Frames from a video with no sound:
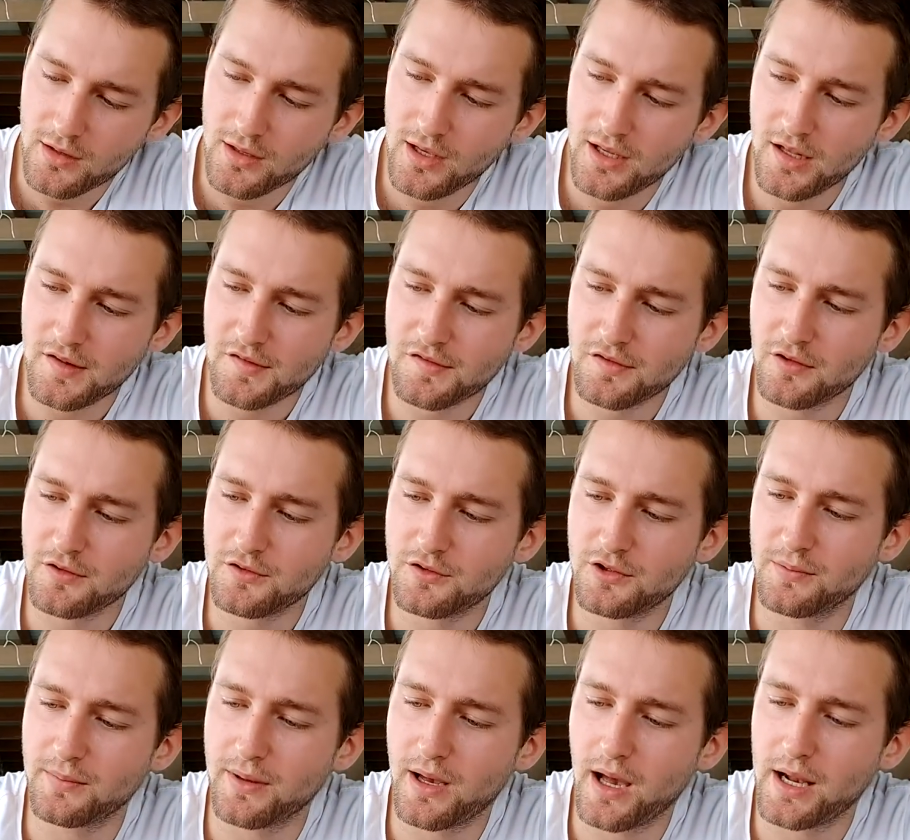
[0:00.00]
It's not
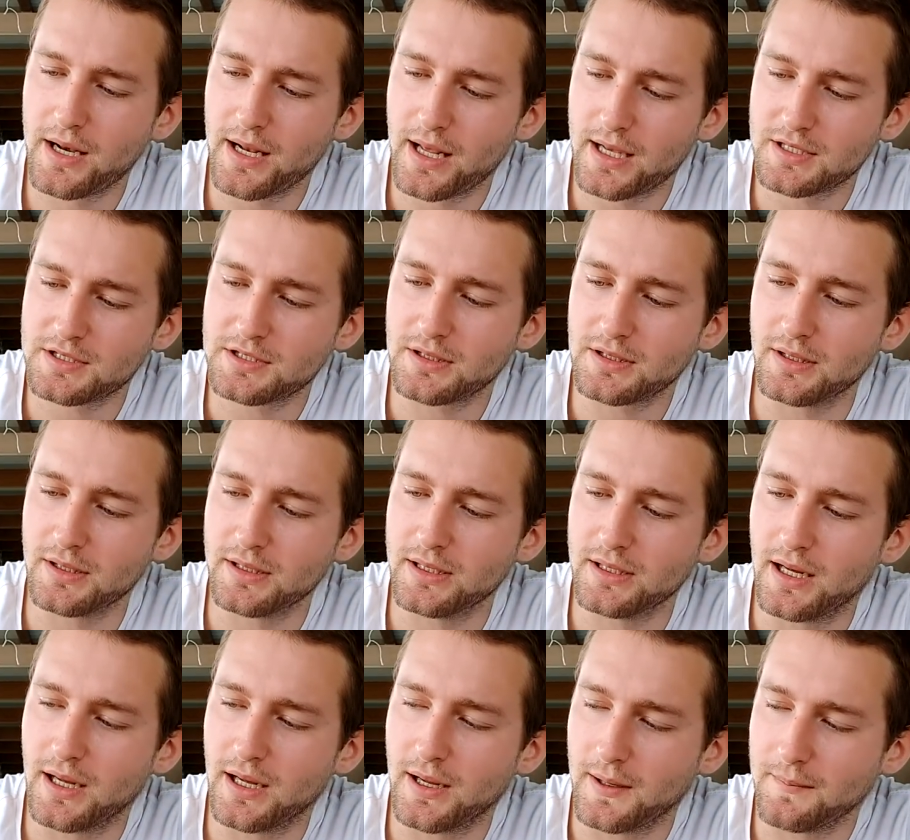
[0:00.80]
too bad,
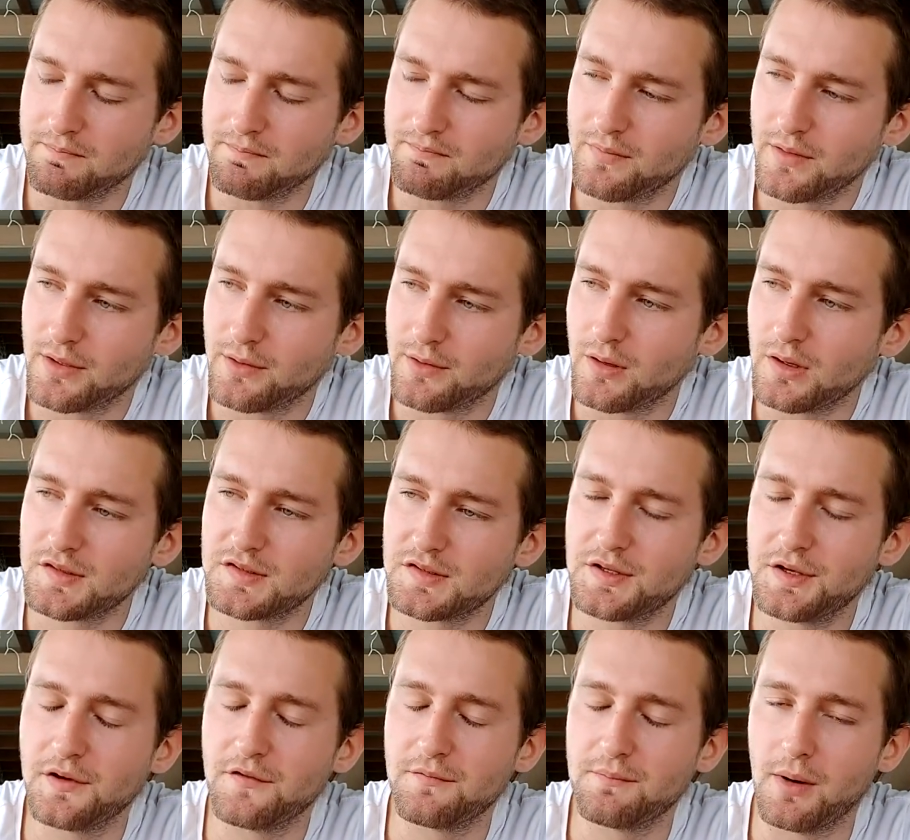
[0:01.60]
actually.
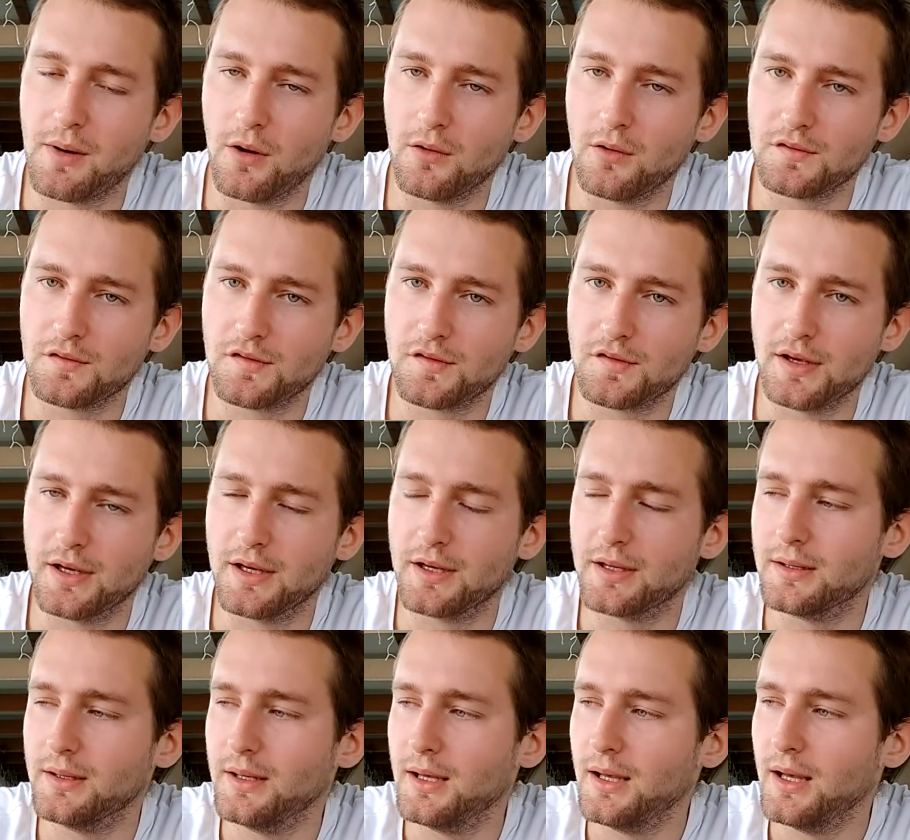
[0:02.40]
Nice hit of malts there.